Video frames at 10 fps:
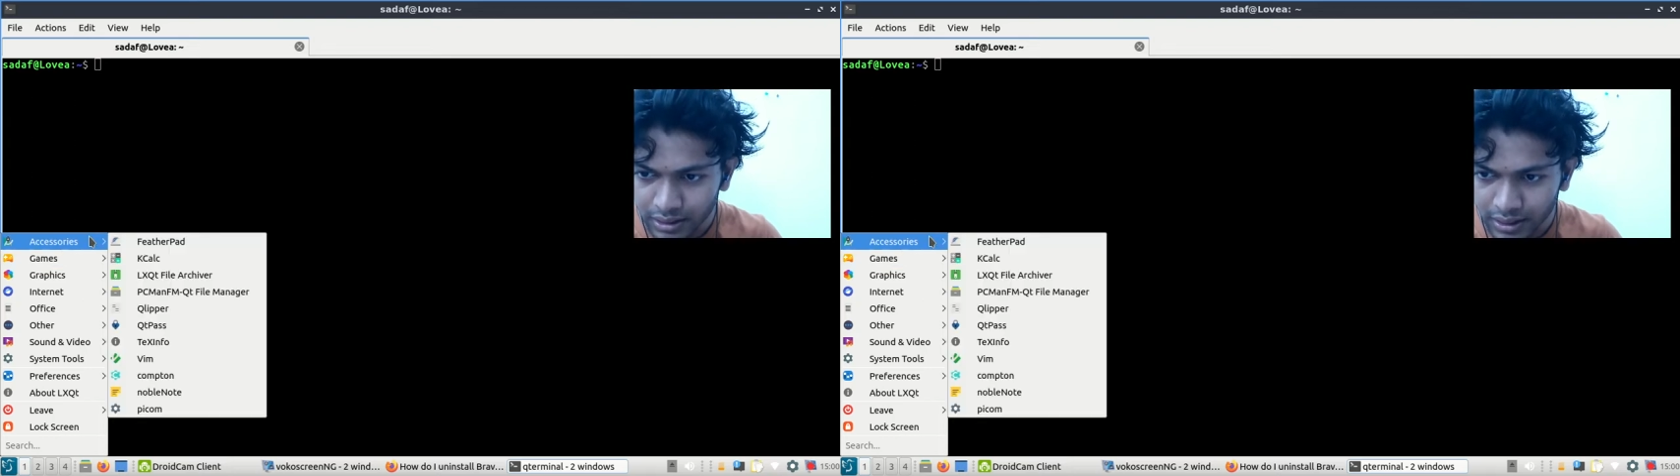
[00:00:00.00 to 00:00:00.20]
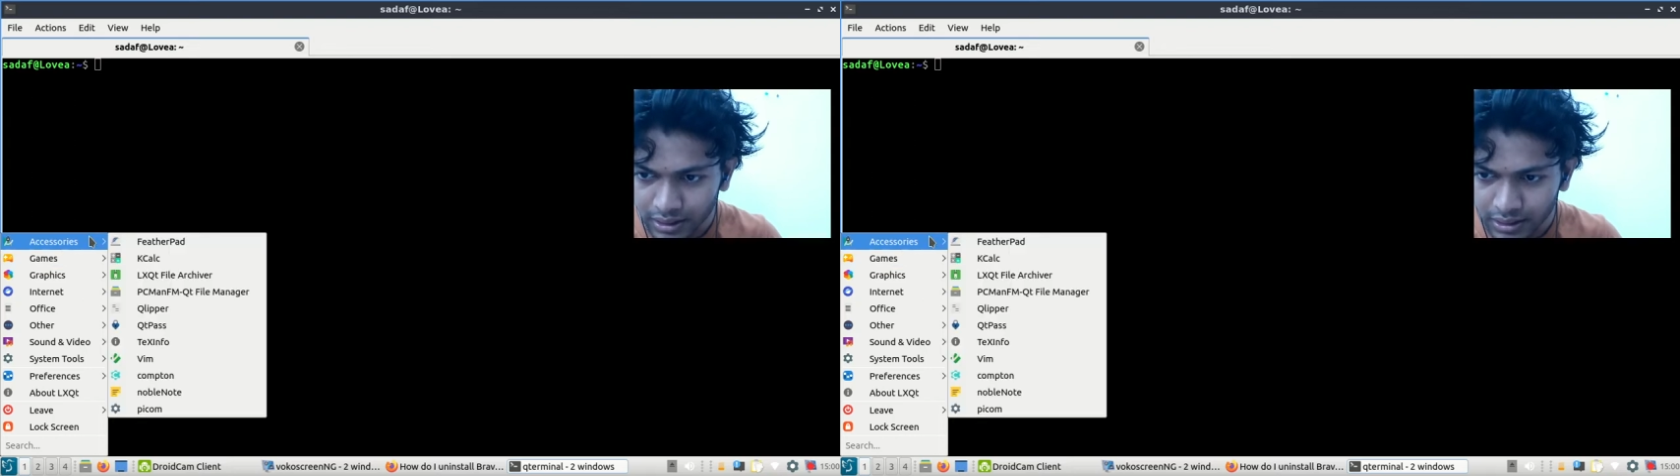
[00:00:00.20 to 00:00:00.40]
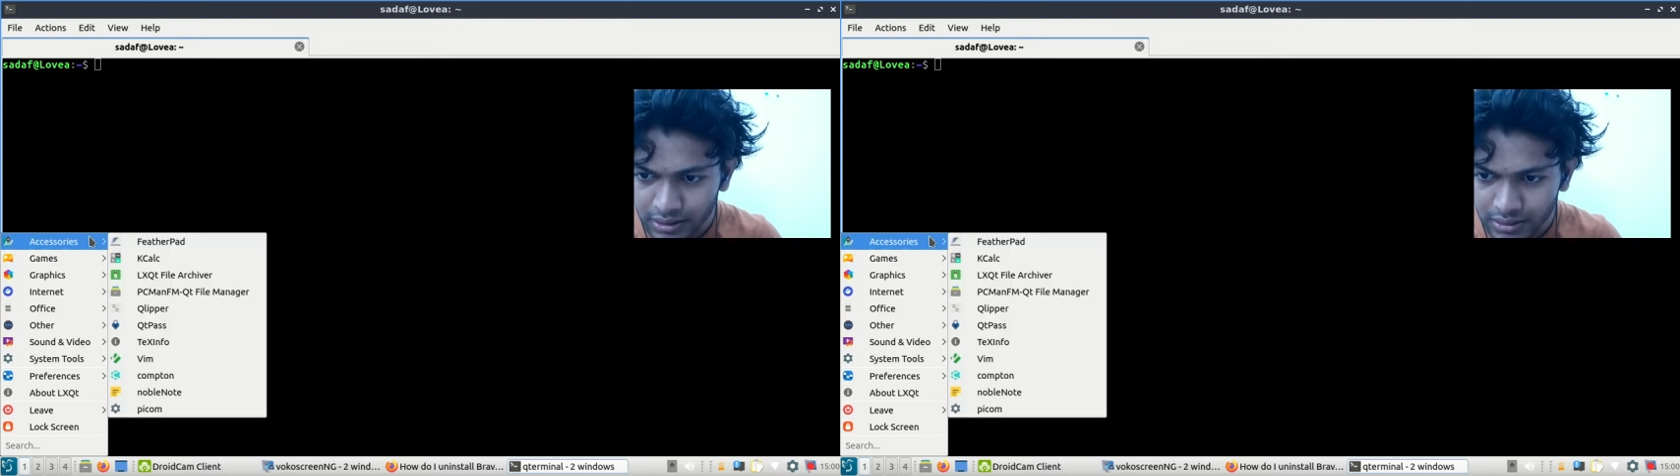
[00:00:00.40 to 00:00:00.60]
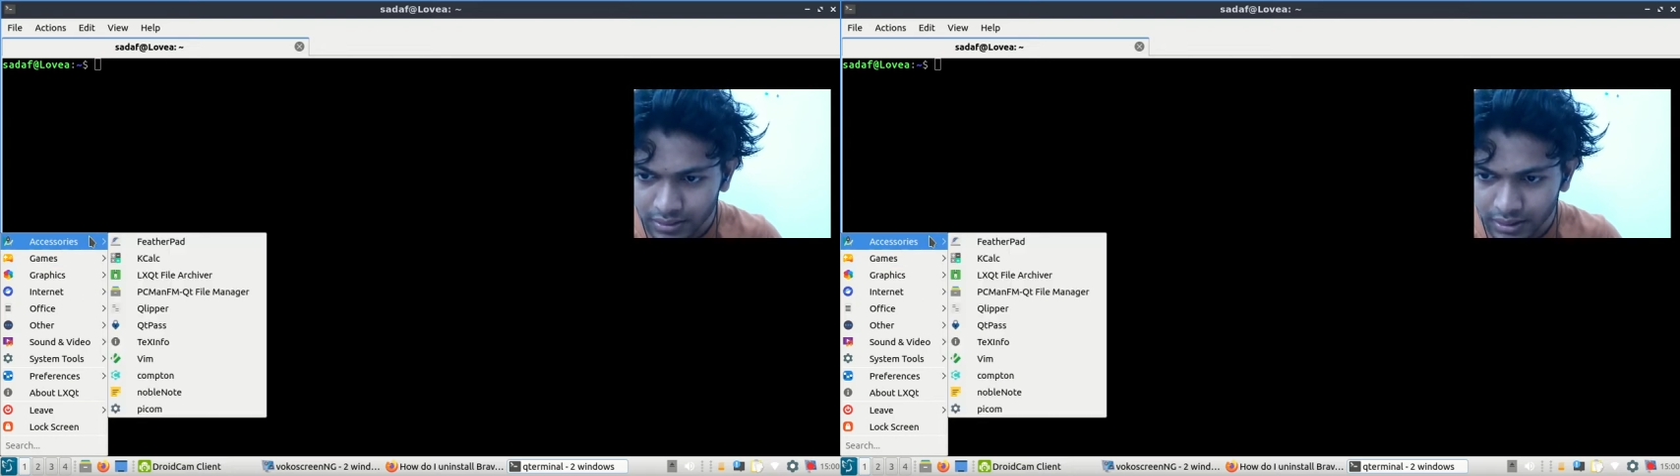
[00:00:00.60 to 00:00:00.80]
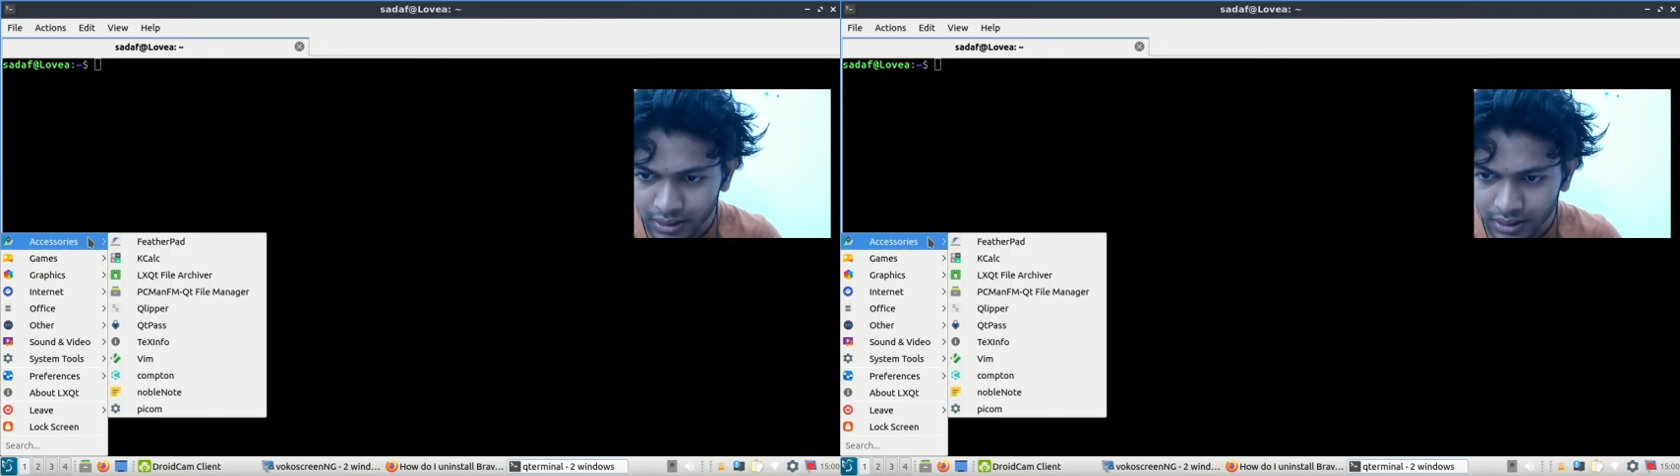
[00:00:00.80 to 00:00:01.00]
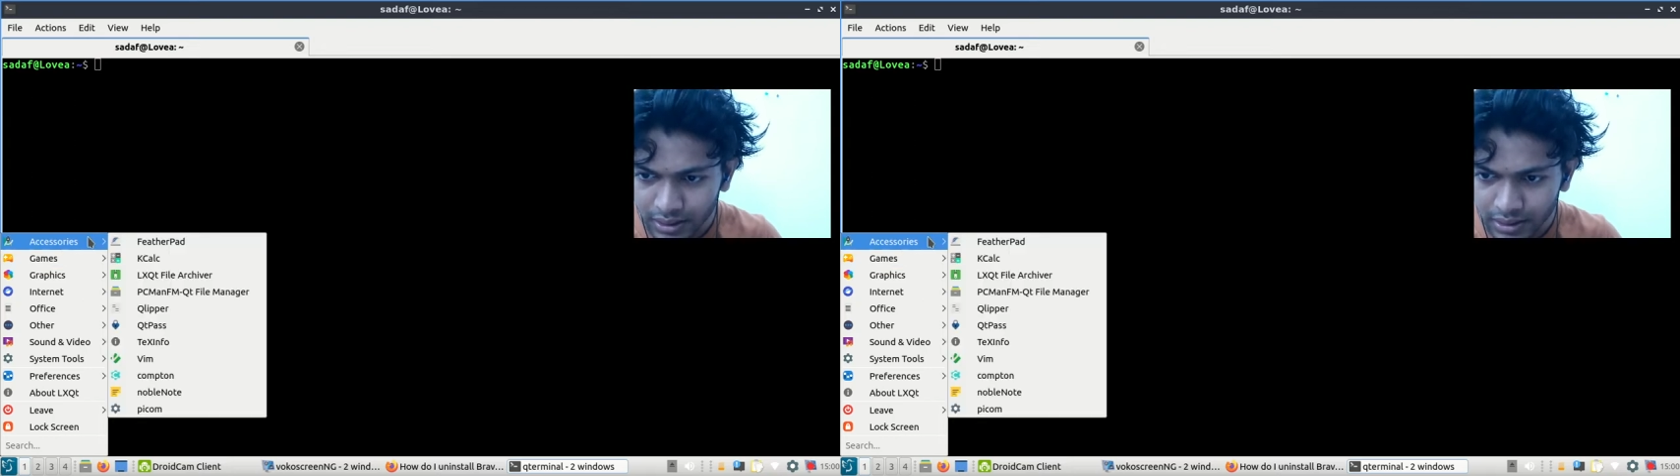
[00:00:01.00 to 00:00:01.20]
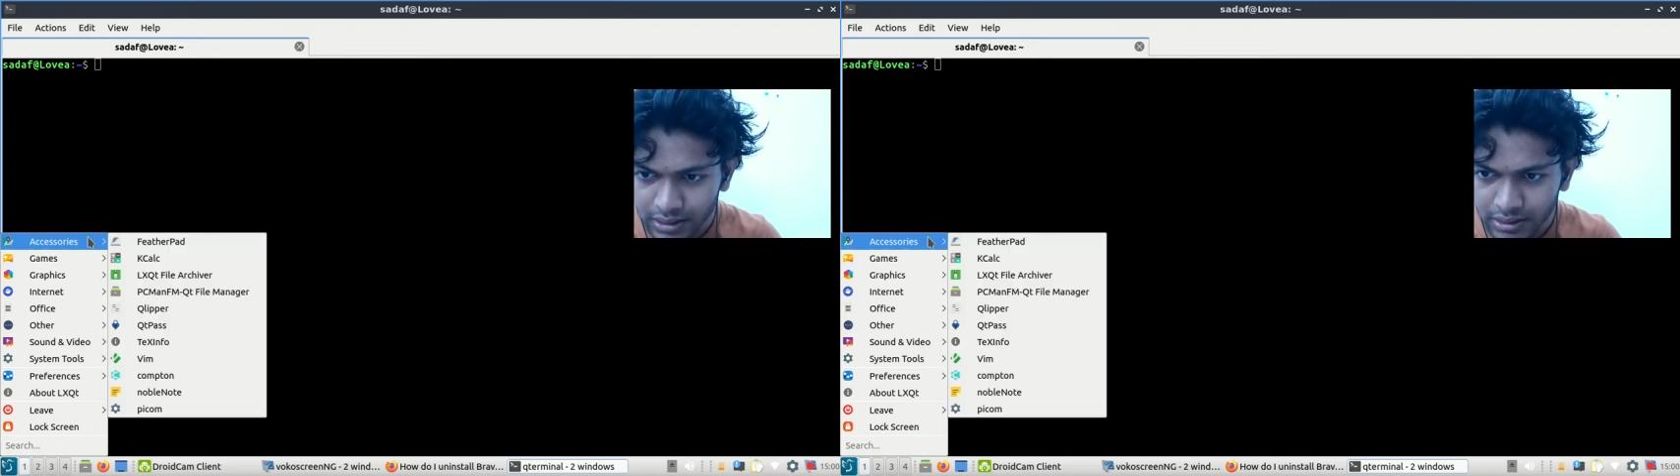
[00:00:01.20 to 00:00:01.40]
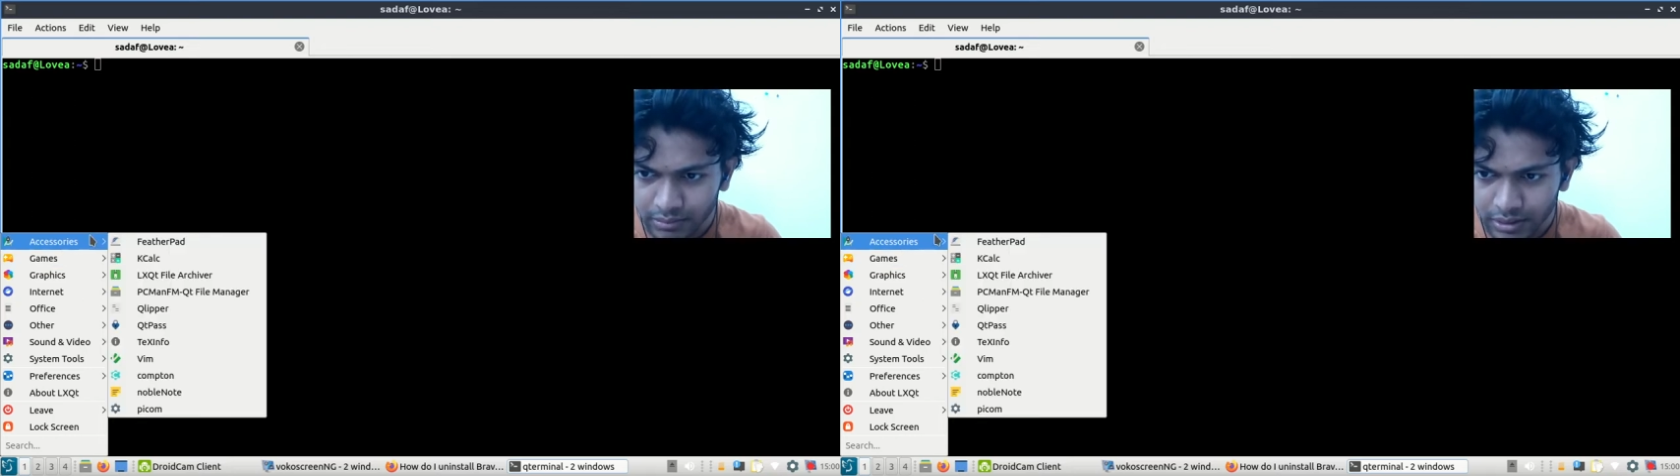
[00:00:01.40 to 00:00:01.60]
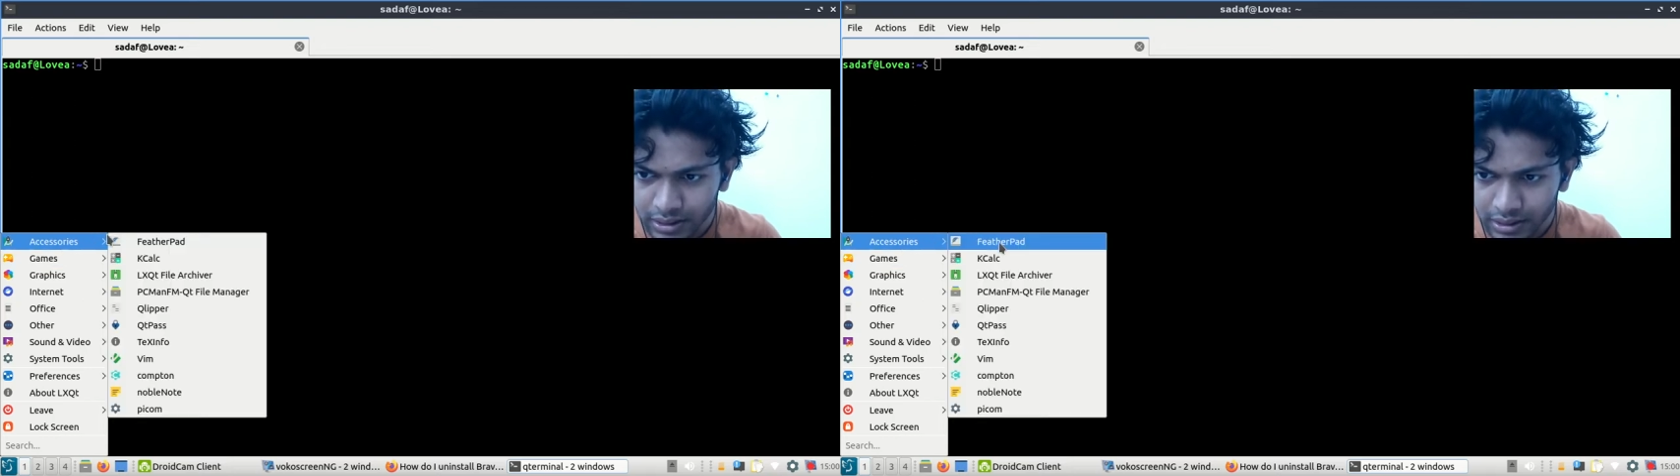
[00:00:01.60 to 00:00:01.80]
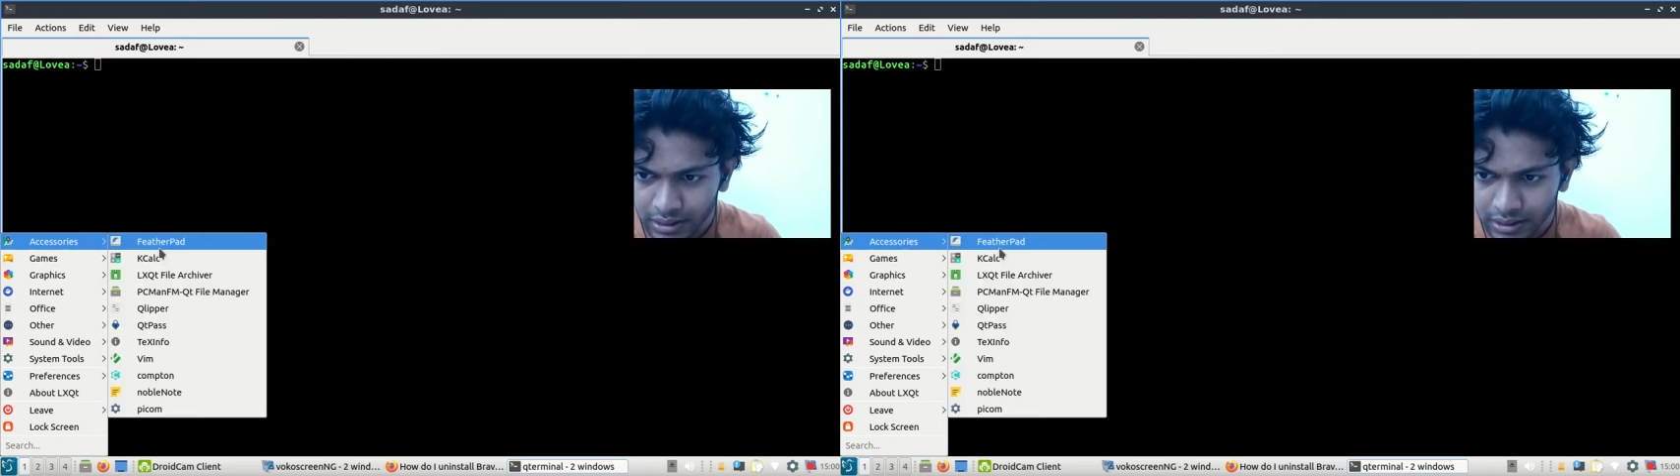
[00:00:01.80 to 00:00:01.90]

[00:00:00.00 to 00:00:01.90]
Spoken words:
I guess, to write terminal.